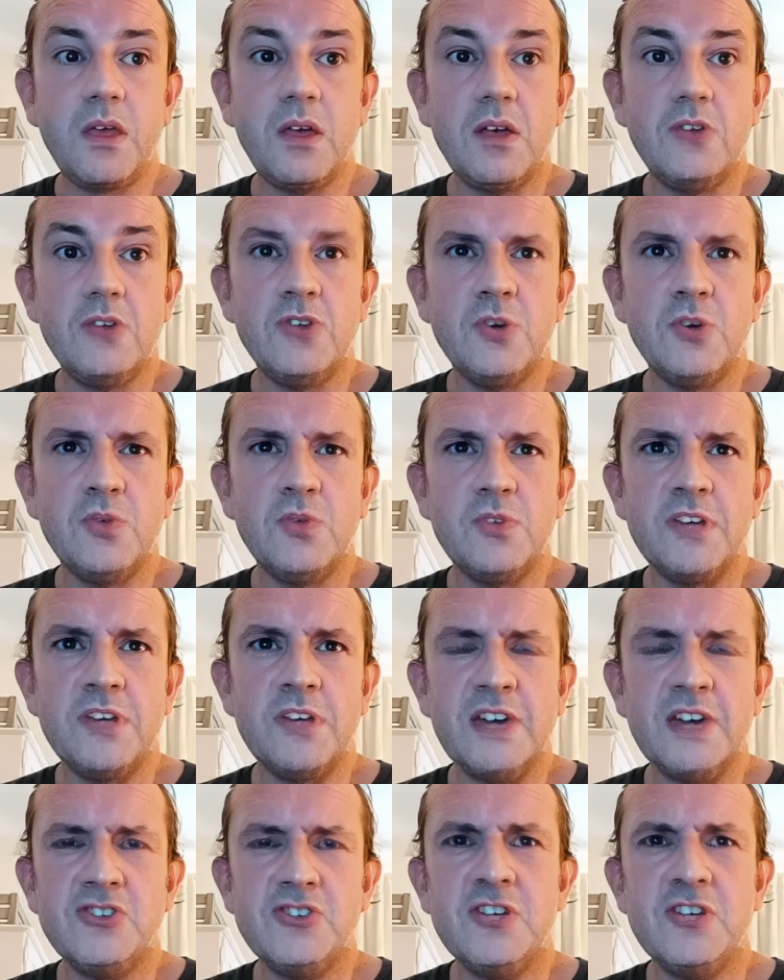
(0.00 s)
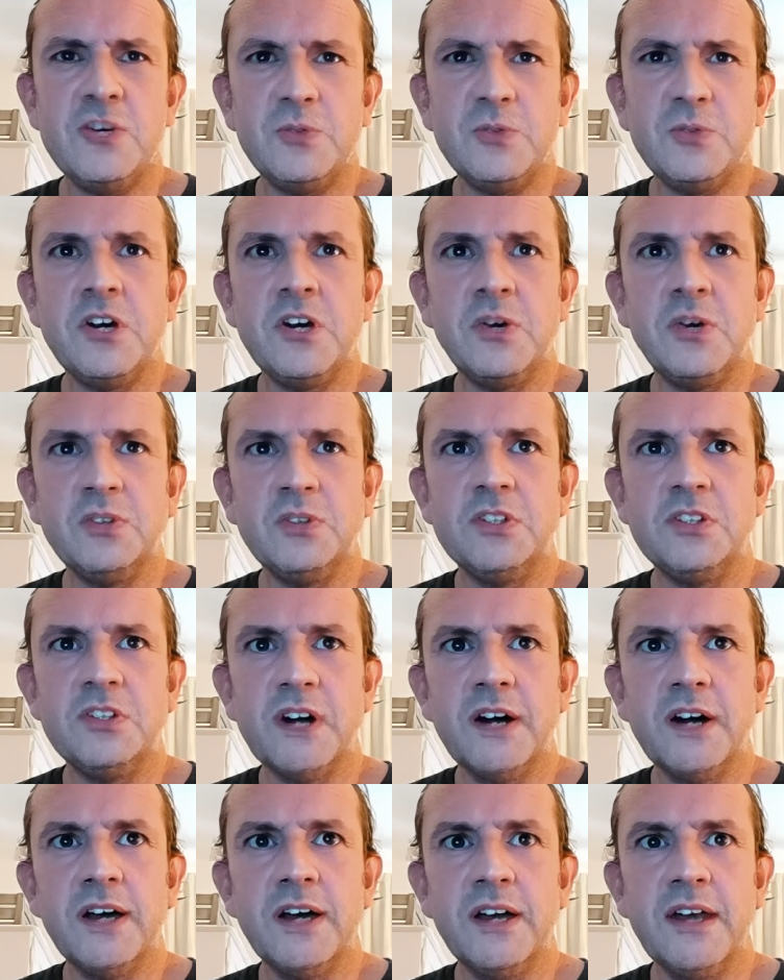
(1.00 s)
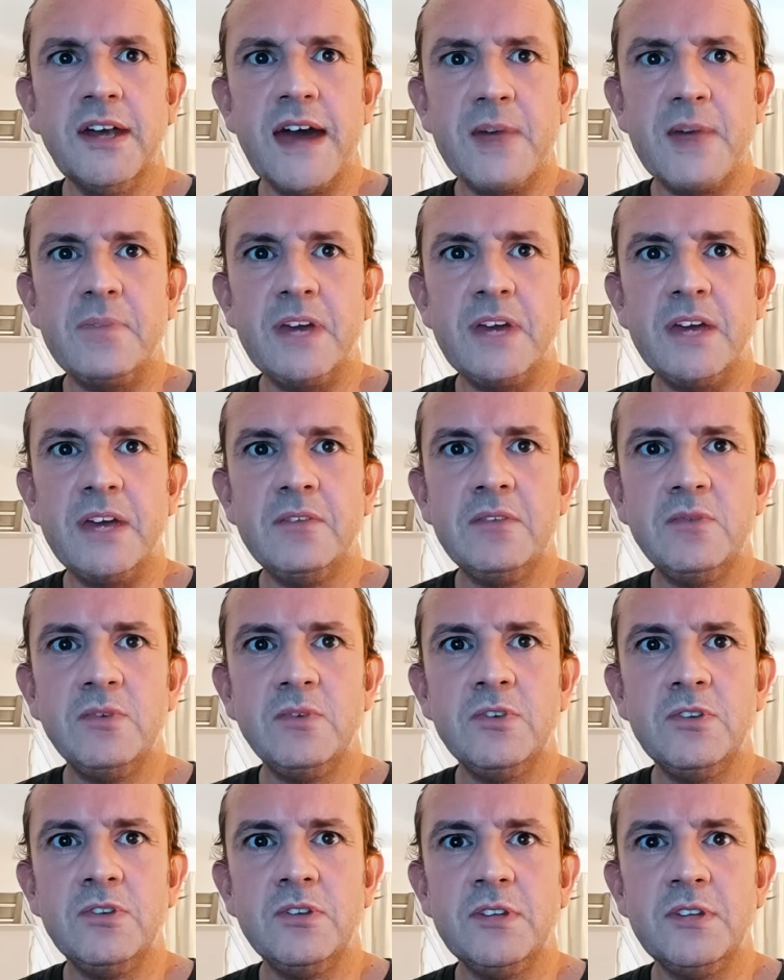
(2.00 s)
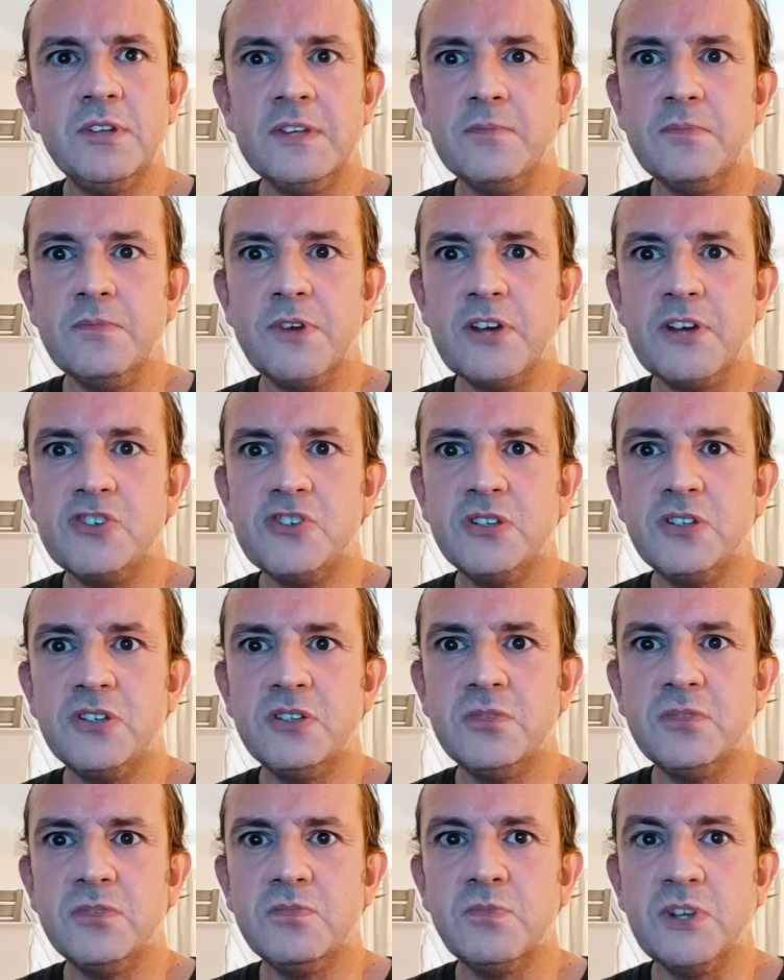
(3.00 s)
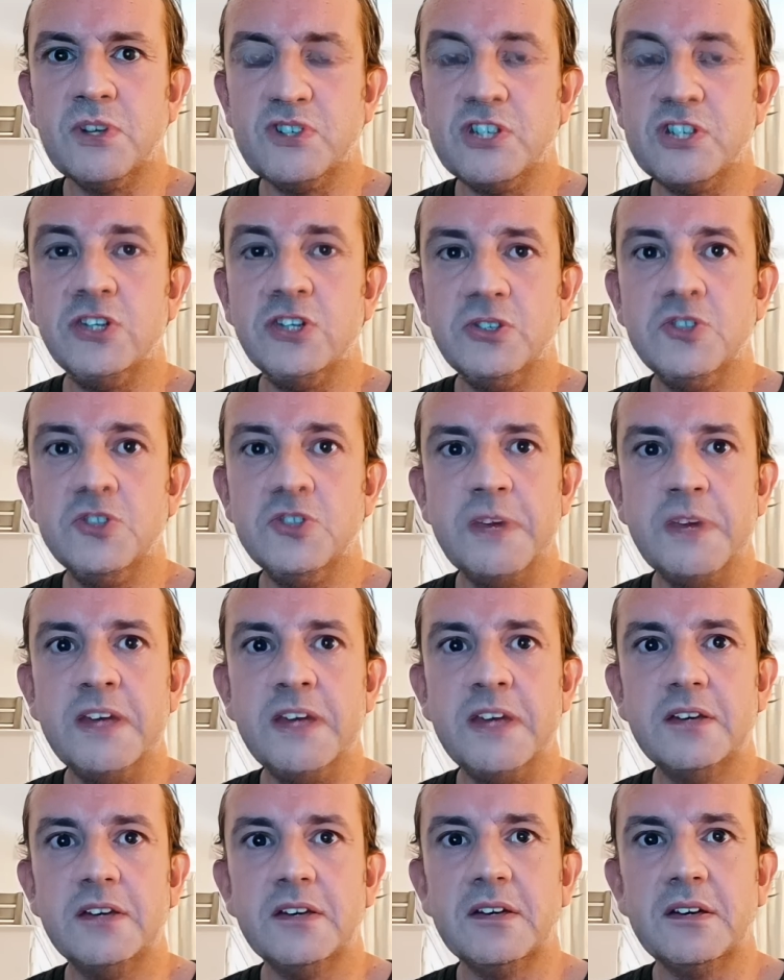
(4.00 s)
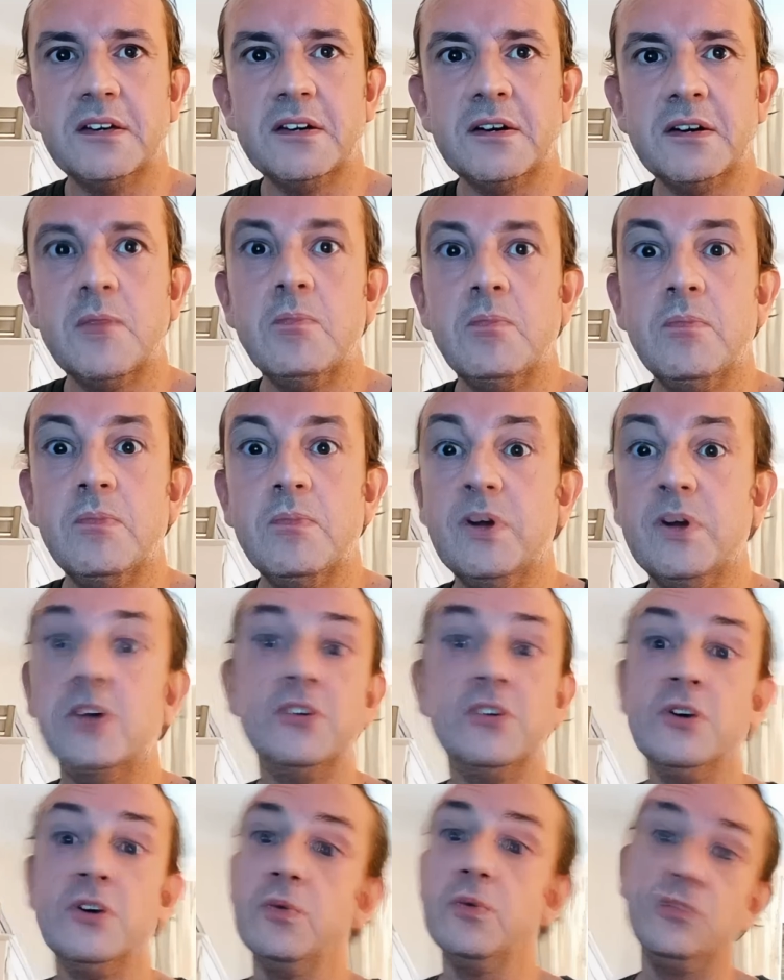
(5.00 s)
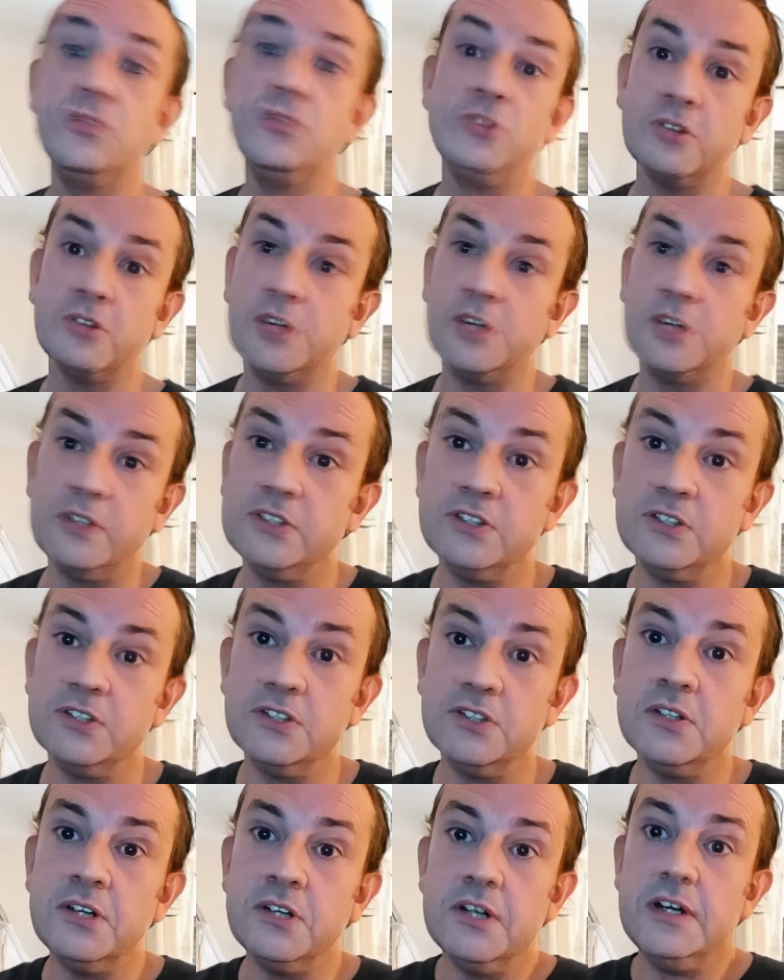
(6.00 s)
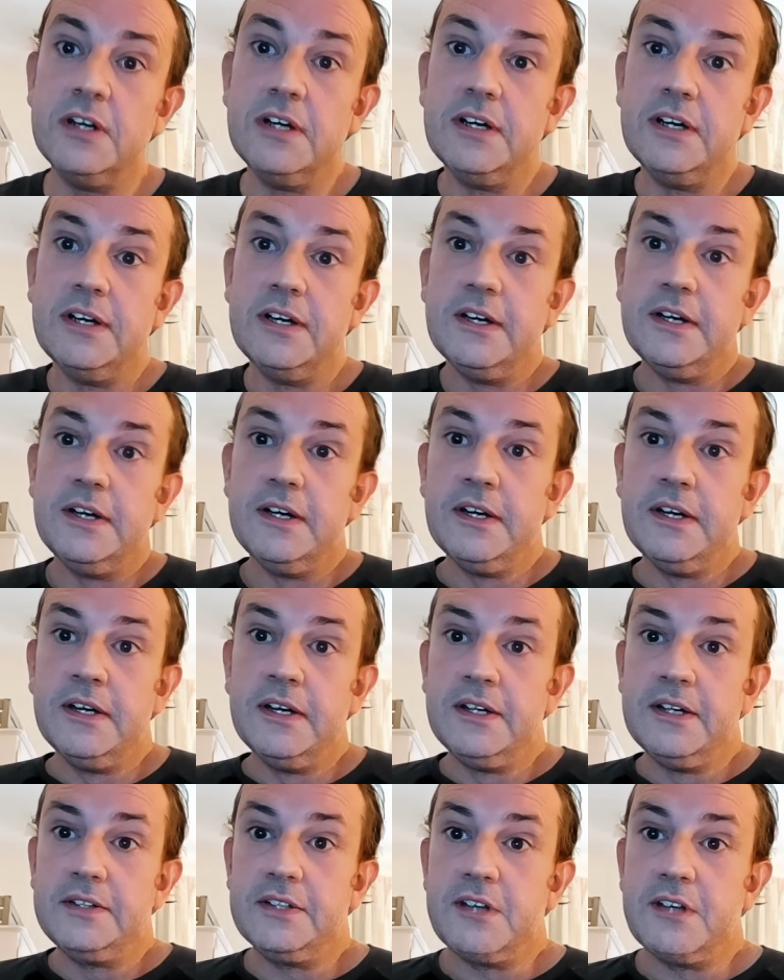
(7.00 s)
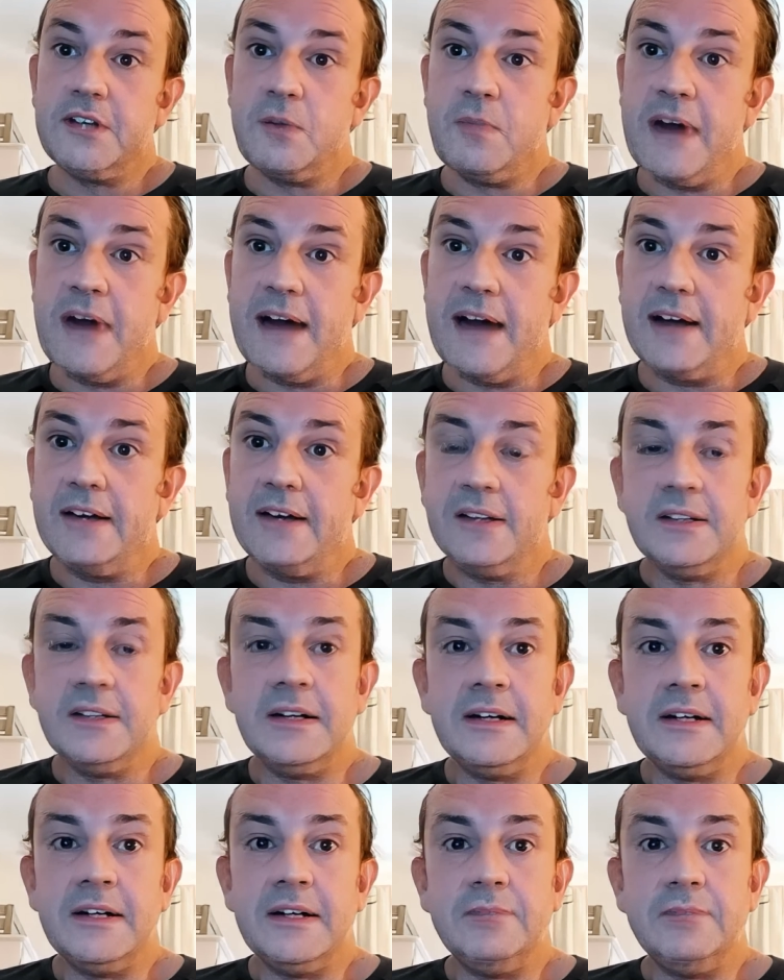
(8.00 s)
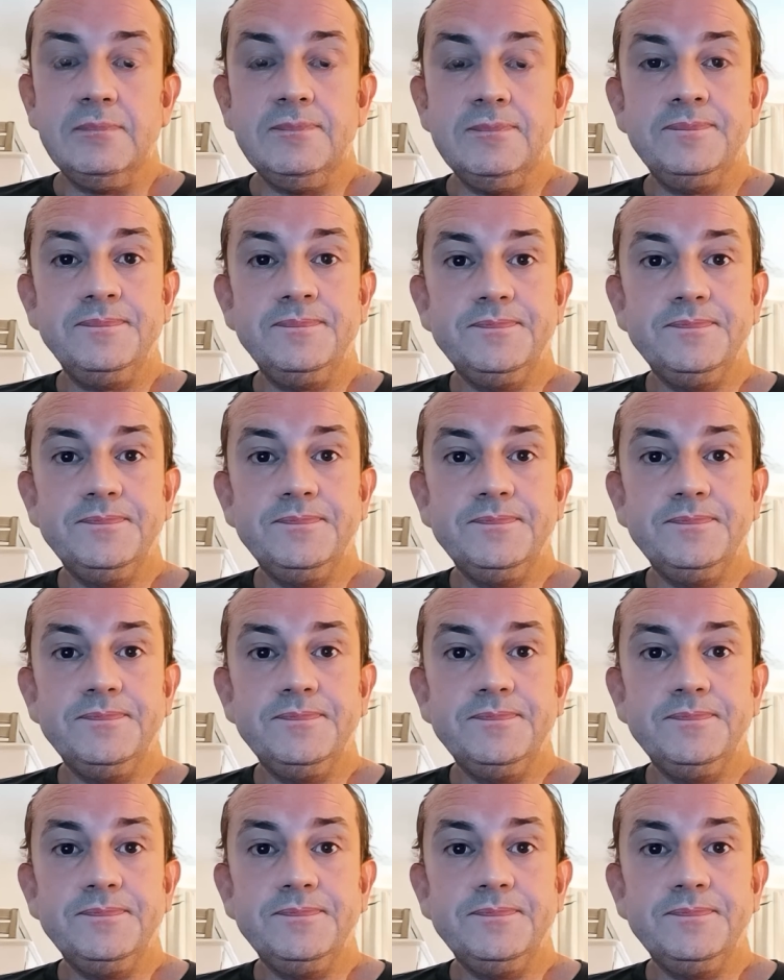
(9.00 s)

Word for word: so, yeah, she was going to die unhappy was the impression when she could speak, um, because I was not going to to come back. Um,